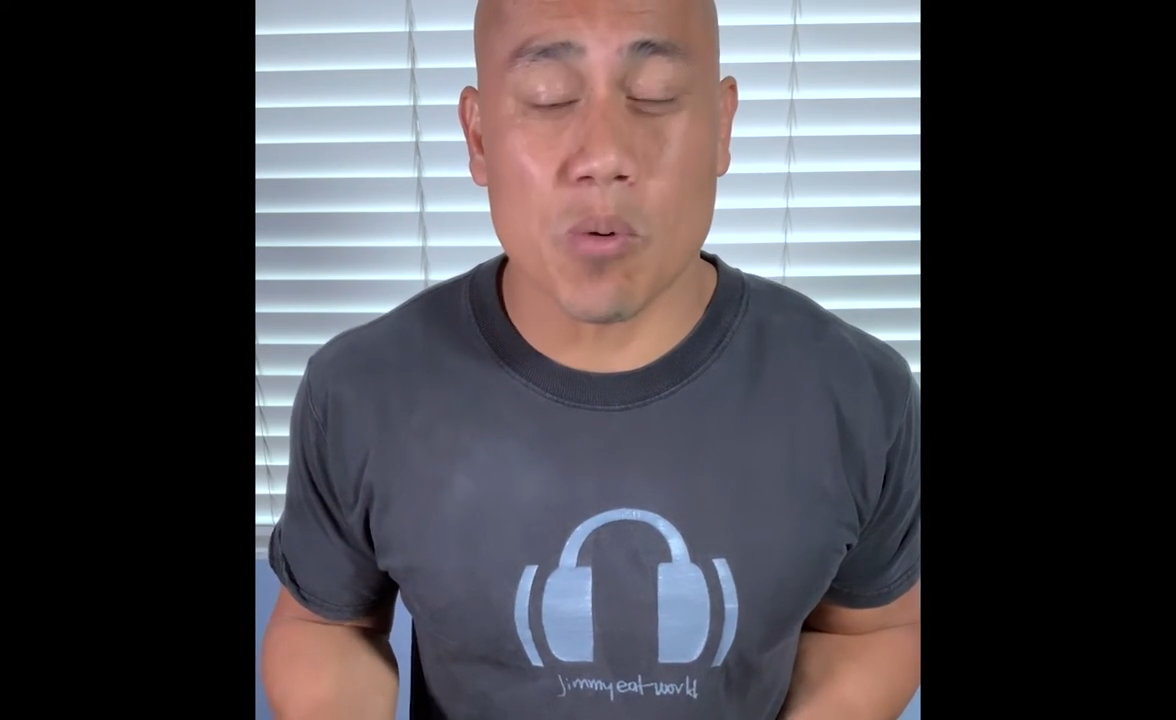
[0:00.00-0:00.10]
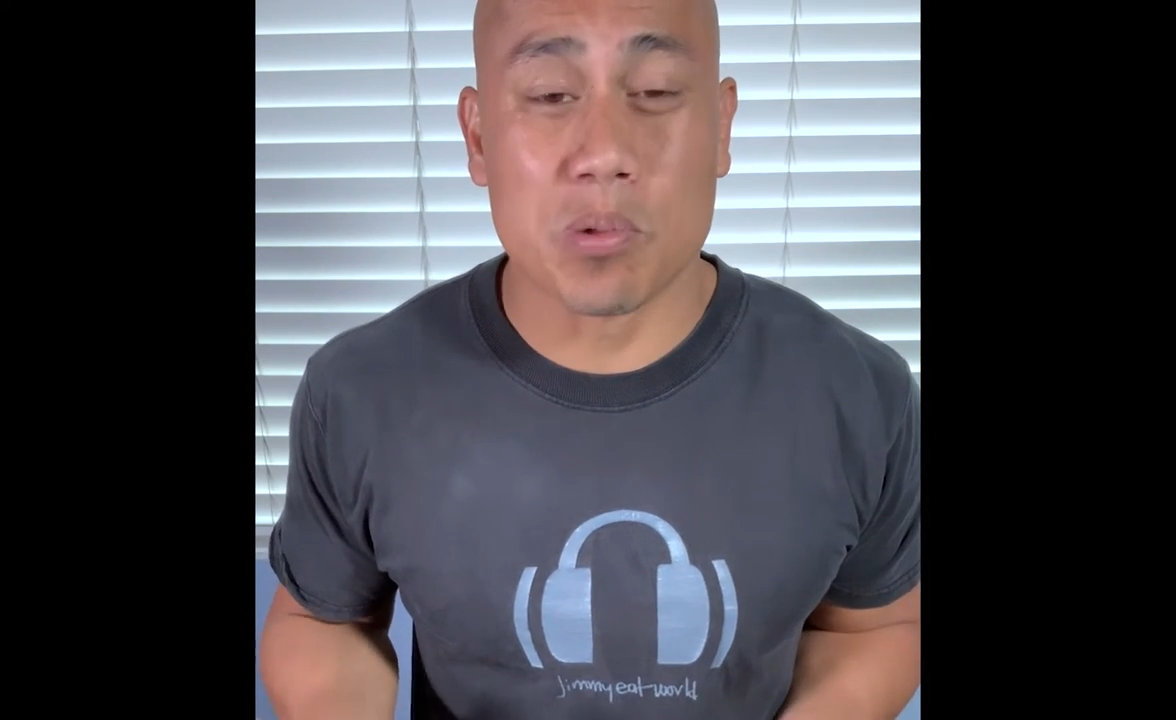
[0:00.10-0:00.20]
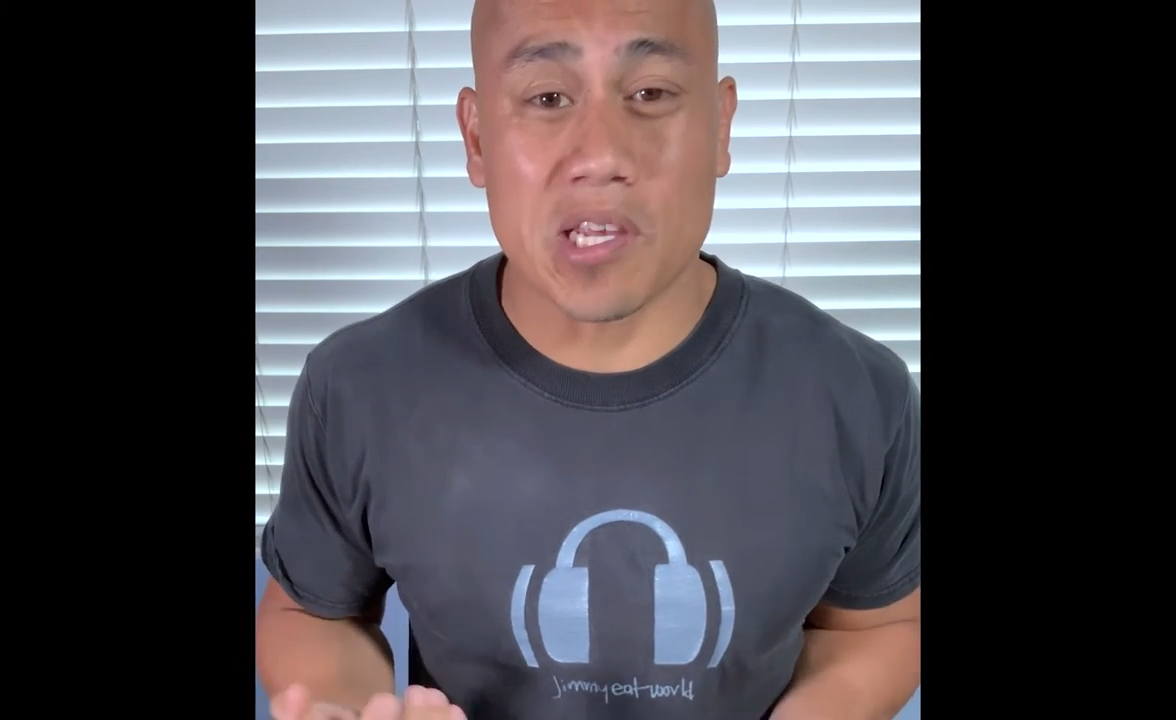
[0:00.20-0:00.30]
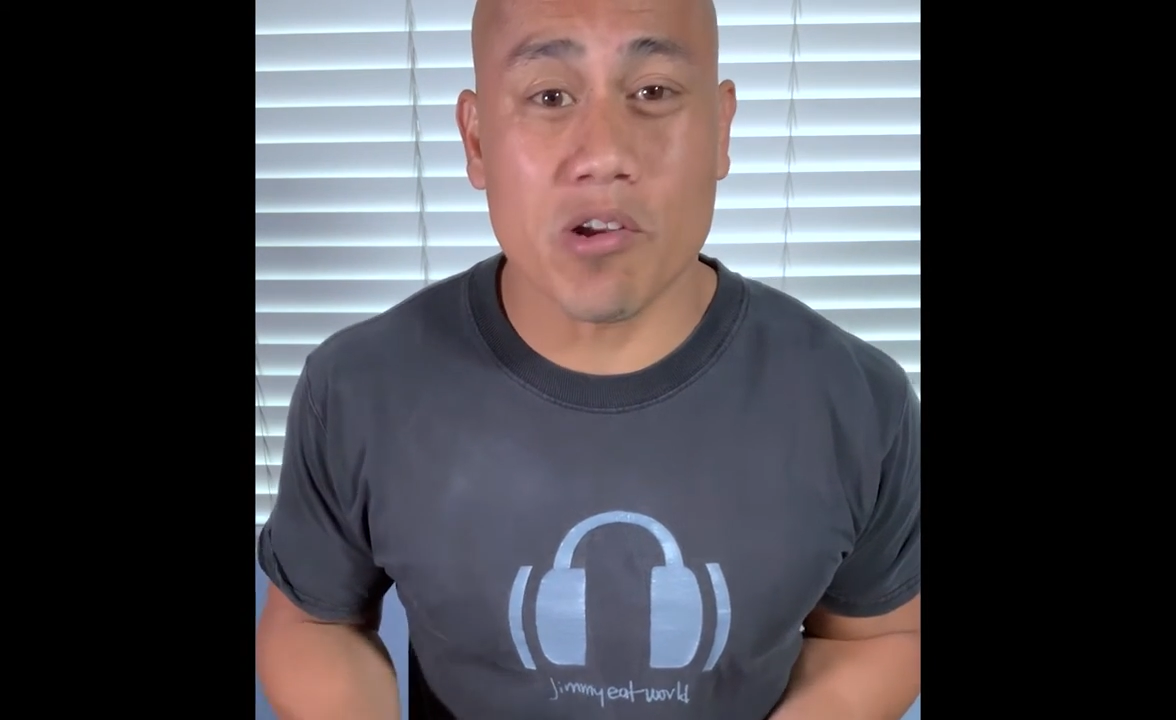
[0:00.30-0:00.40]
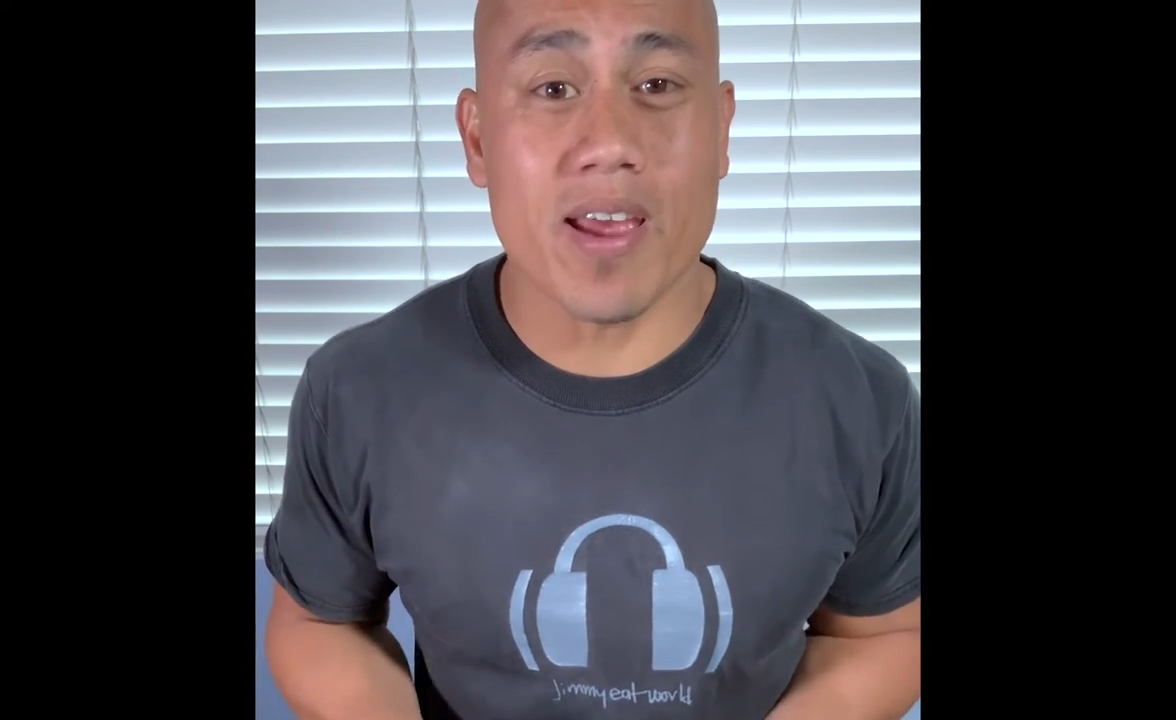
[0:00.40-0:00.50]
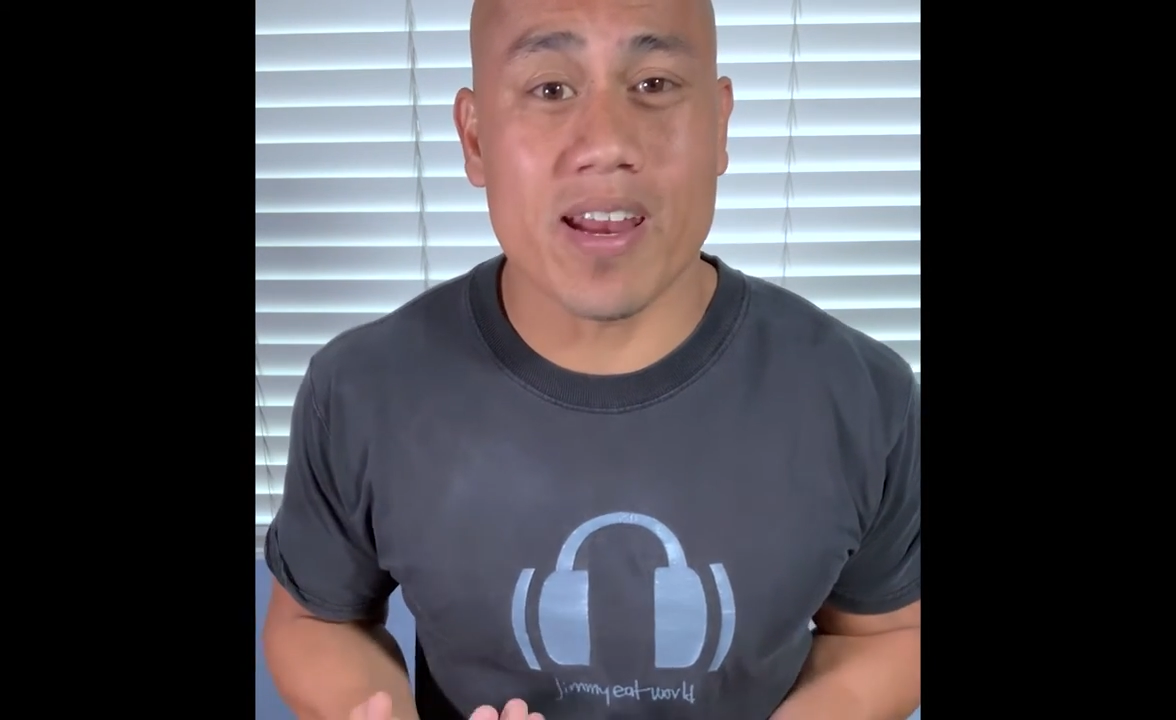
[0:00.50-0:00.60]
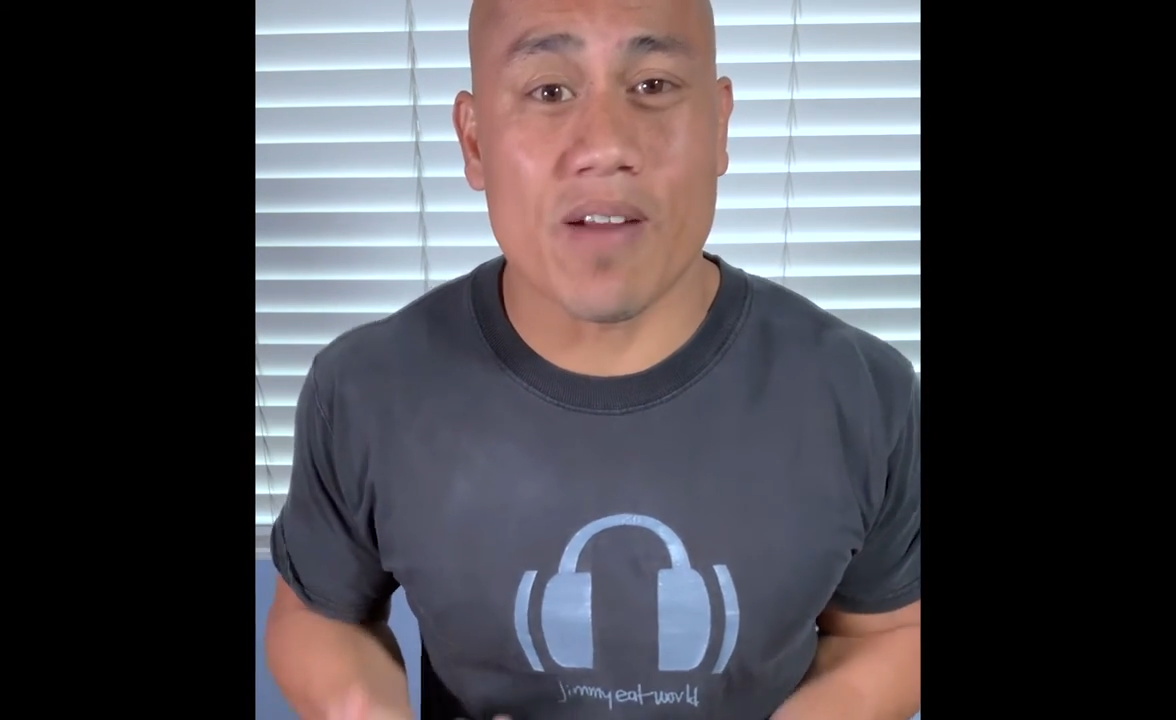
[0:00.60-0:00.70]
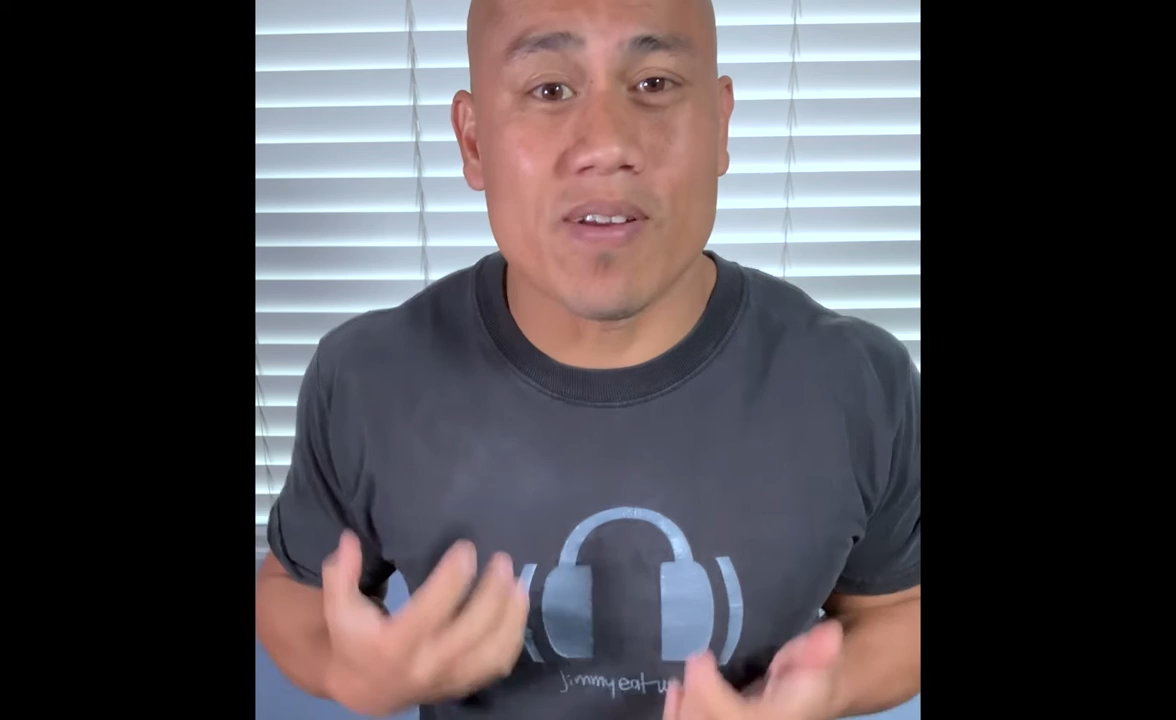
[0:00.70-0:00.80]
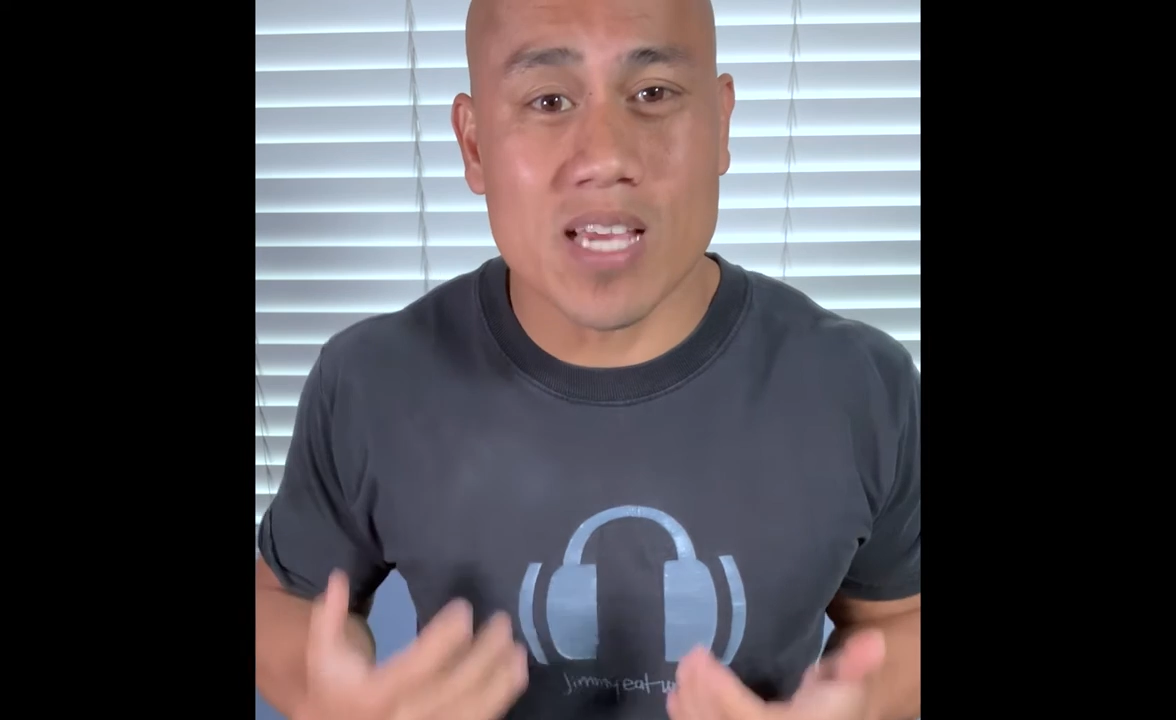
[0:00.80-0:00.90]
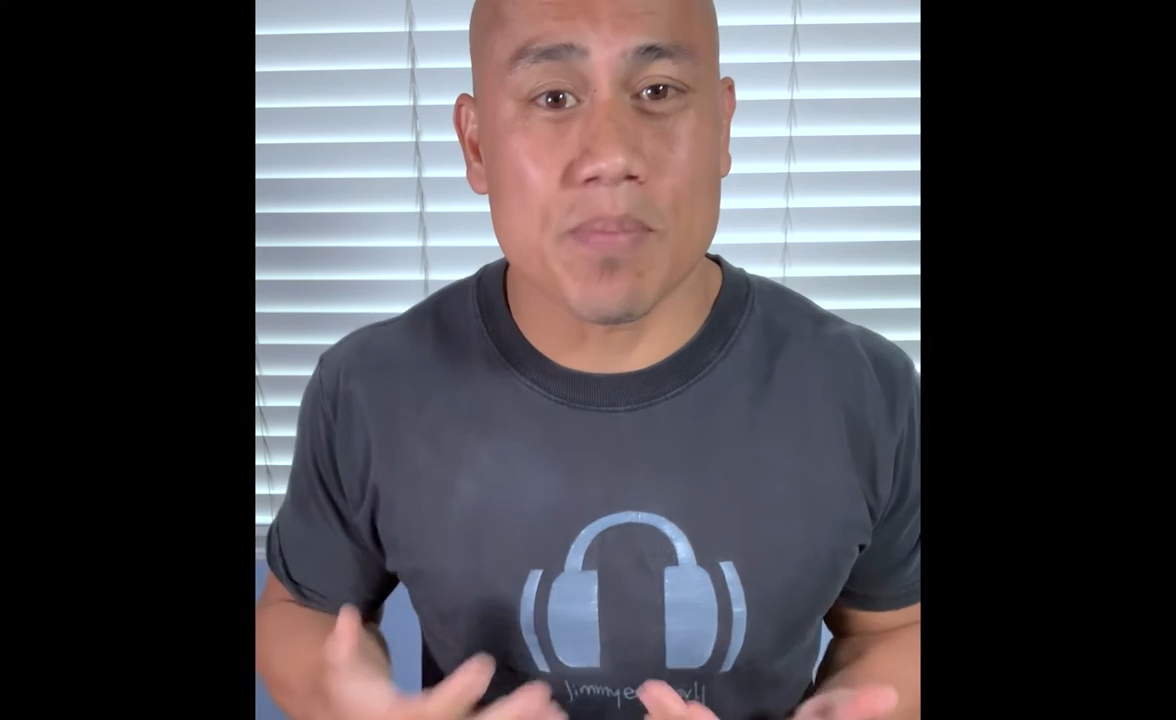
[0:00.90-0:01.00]
obliterated
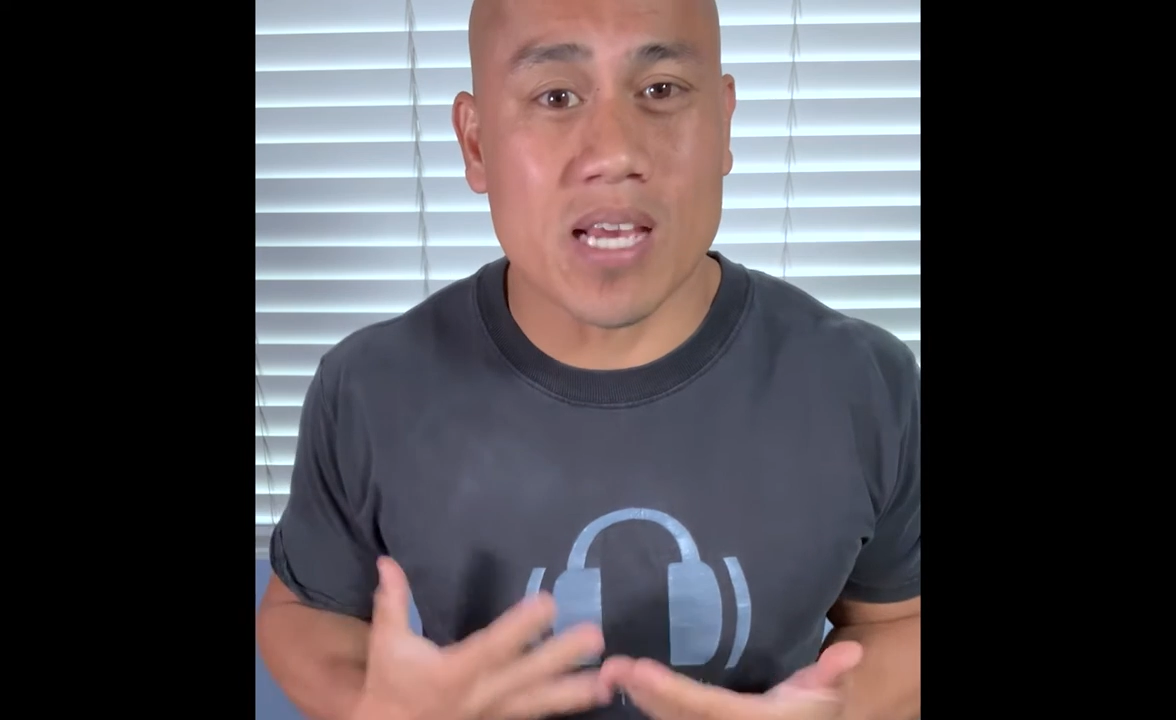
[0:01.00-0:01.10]
every time